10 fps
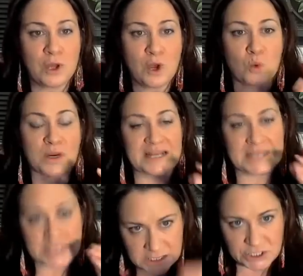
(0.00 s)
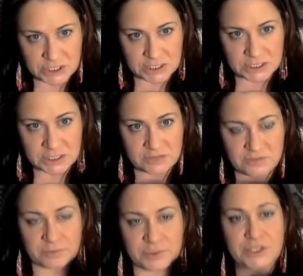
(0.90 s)
we're conditioned
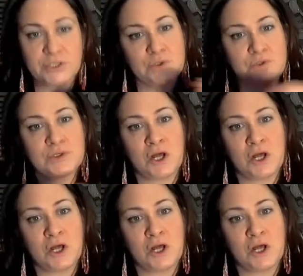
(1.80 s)
from children